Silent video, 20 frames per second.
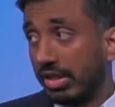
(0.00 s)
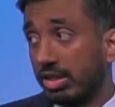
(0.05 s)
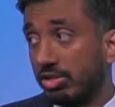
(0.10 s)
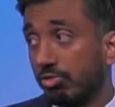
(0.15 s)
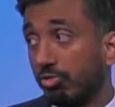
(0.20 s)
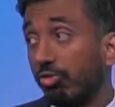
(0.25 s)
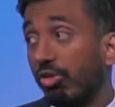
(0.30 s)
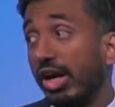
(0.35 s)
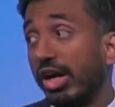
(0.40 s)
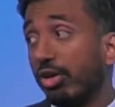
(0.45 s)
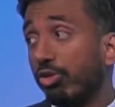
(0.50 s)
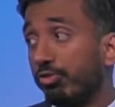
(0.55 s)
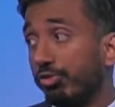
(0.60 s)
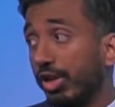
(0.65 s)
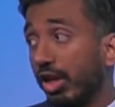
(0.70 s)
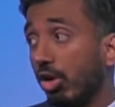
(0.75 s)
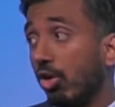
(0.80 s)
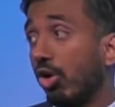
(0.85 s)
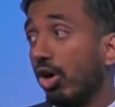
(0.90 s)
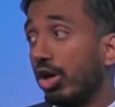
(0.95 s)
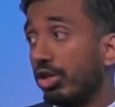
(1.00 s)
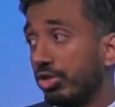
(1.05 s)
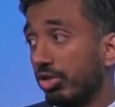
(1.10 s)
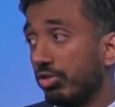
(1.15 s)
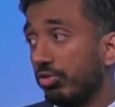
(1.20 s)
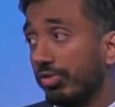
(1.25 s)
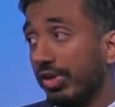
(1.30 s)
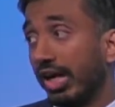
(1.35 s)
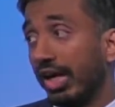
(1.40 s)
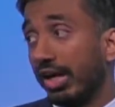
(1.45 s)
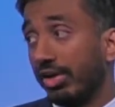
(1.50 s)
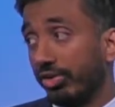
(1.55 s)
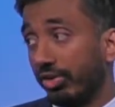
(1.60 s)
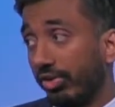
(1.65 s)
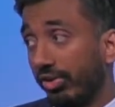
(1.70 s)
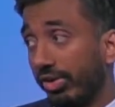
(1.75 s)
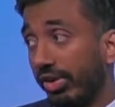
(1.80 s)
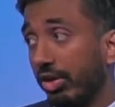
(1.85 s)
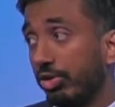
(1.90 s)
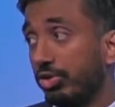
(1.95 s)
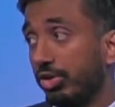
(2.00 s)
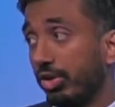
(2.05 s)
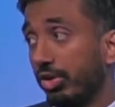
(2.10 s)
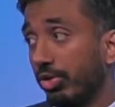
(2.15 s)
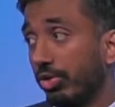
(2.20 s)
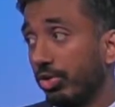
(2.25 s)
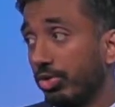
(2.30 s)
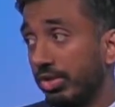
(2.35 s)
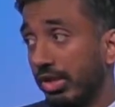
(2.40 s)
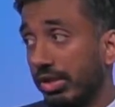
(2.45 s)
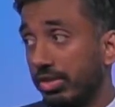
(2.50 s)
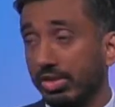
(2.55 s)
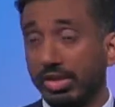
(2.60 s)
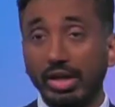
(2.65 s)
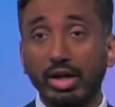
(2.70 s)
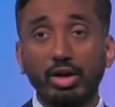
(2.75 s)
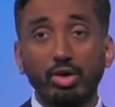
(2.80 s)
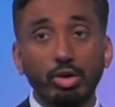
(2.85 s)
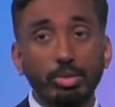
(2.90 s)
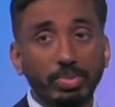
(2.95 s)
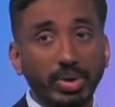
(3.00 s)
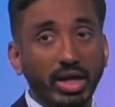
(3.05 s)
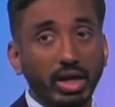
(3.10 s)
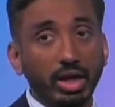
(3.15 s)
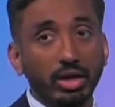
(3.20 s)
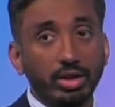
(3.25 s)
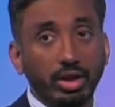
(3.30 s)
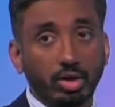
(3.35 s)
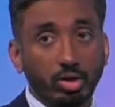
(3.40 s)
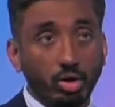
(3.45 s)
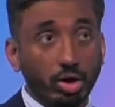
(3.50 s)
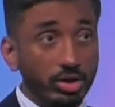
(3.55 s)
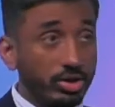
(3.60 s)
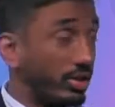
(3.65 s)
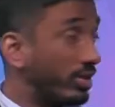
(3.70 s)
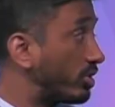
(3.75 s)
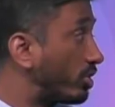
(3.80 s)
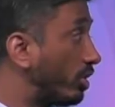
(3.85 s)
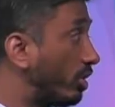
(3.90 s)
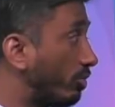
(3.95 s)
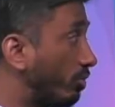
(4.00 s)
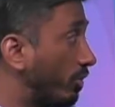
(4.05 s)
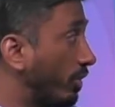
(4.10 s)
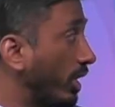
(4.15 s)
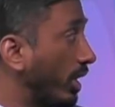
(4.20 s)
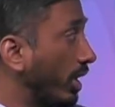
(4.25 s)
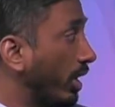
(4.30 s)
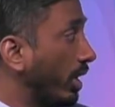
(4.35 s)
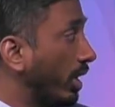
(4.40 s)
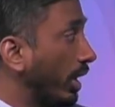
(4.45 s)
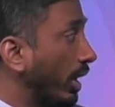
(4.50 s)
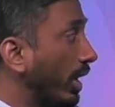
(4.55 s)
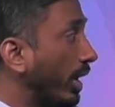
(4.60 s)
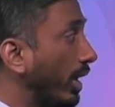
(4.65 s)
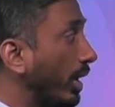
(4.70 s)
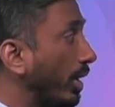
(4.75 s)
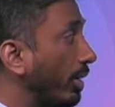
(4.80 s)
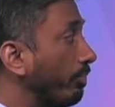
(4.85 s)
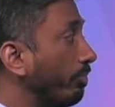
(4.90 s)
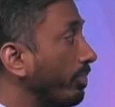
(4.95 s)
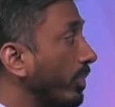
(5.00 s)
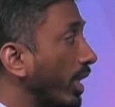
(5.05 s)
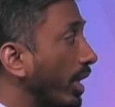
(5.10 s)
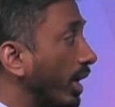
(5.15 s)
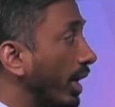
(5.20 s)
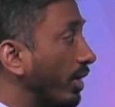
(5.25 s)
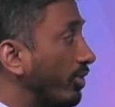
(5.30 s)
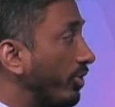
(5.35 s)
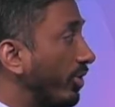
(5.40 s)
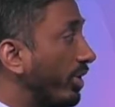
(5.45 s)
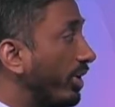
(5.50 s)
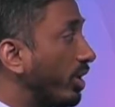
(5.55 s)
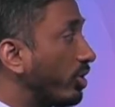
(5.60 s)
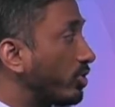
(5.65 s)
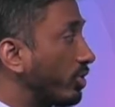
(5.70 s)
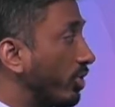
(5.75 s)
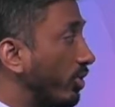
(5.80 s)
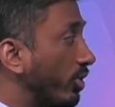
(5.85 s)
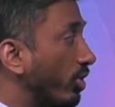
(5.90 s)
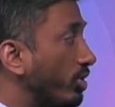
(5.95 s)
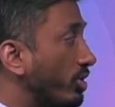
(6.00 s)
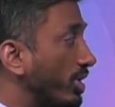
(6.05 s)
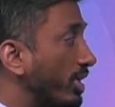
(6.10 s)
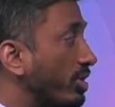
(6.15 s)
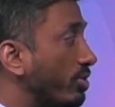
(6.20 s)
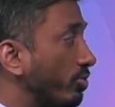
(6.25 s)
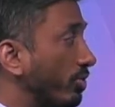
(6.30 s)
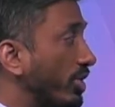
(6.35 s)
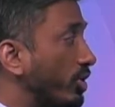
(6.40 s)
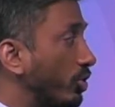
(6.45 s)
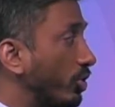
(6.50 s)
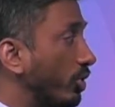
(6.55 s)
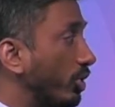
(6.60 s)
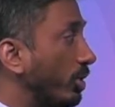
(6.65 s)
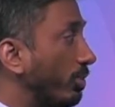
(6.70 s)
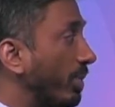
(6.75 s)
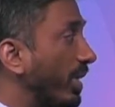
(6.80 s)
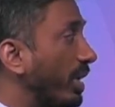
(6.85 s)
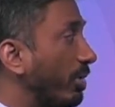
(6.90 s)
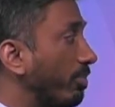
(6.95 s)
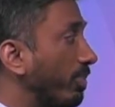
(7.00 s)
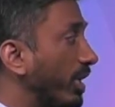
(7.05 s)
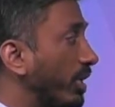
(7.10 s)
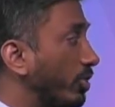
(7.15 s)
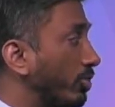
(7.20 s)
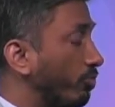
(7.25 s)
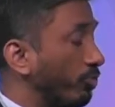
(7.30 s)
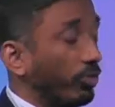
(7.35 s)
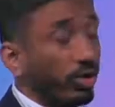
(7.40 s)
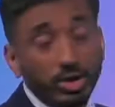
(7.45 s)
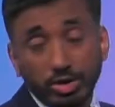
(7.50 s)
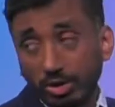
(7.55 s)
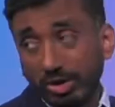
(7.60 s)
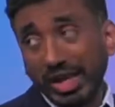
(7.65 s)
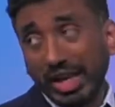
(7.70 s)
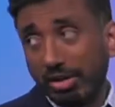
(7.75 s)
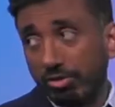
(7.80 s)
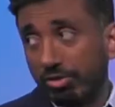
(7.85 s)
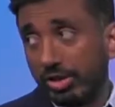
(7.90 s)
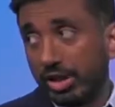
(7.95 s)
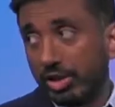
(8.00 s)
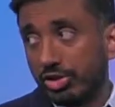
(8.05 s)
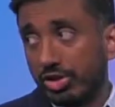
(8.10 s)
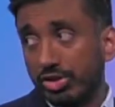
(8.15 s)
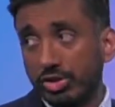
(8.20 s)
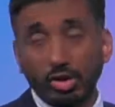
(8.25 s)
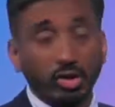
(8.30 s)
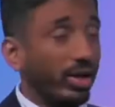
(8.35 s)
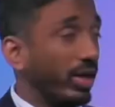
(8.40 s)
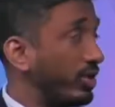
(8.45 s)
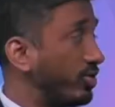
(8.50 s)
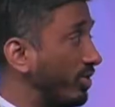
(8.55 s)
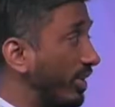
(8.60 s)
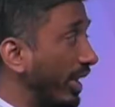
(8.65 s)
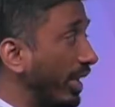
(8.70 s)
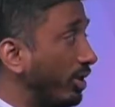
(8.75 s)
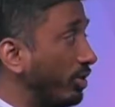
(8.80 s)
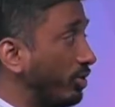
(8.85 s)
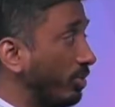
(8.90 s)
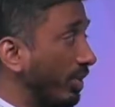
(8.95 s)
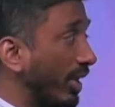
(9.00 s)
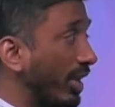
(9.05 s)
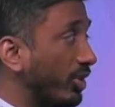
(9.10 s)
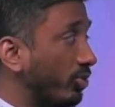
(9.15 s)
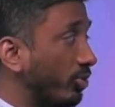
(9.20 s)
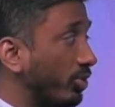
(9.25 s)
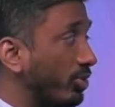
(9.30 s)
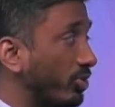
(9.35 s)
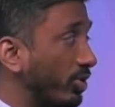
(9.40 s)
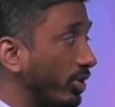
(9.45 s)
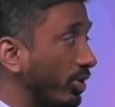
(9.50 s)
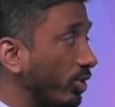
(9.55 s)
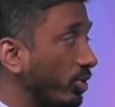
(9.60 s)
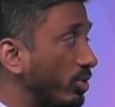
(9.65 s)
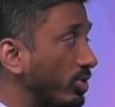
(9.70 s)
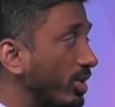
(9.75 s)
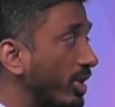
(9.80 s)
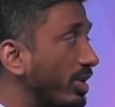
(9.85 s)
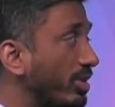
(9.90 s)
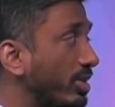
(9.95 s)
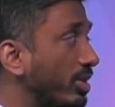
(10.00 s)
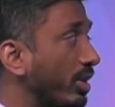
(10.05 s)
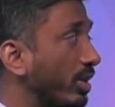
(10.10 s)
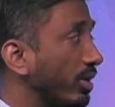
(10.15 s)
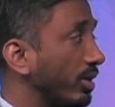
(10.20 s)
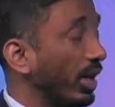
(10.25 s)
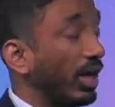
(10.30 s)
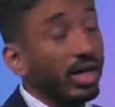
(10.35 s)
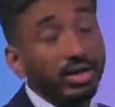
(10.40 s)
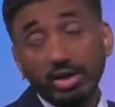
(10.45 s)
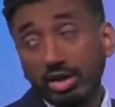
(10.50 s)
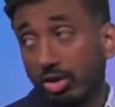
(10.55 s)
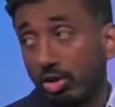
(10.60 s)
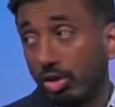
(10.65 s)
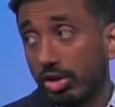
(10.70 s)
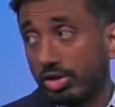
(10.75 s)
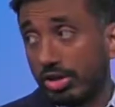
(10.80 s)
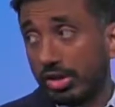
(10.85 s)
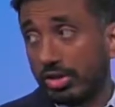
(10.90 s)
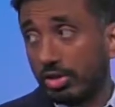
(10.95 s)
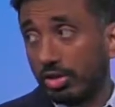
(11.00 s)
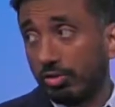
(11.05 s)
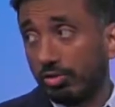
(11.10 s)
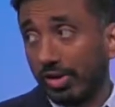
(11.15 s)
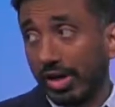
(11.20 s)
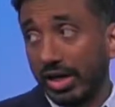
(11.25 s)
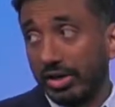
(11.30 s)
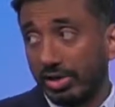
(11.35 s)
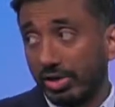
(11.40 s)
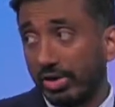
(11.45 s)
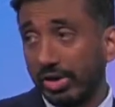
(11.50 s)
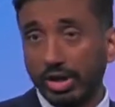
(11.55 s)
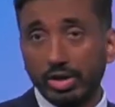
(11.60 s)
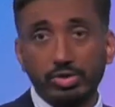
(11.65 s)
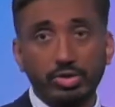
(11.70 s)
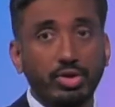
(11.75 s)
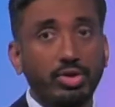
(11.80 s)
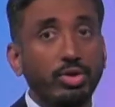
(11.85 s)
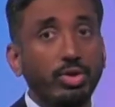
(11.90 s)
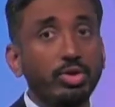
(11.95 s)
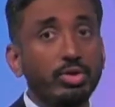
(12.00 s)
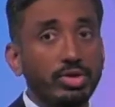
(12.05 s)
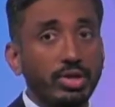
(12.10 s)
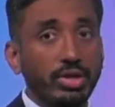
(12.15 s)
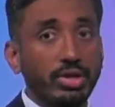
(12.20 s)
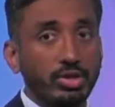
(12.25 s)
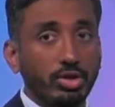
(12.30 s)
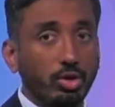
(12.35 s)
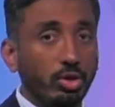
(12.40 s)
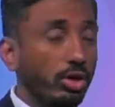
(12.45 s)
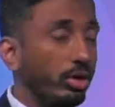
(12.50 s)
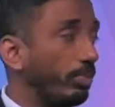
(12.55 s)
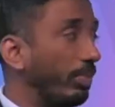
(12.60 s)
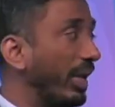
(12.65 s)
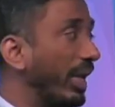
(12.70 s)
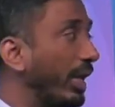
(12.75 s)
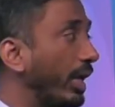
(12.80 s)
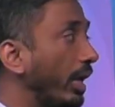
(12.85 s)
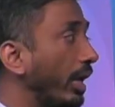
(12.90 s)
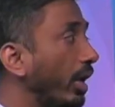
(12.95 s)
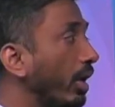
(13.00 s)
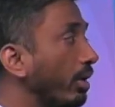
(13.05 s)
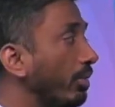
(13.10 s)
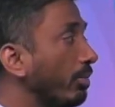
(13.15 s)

is one of the cause of the arteriosclerosis. Okay. There could be other causes of uh, arteriosclerosis, which could be, but for today, we're just going to stick to atherosclerosis. Okay. The other causes of arteriosclerosis could be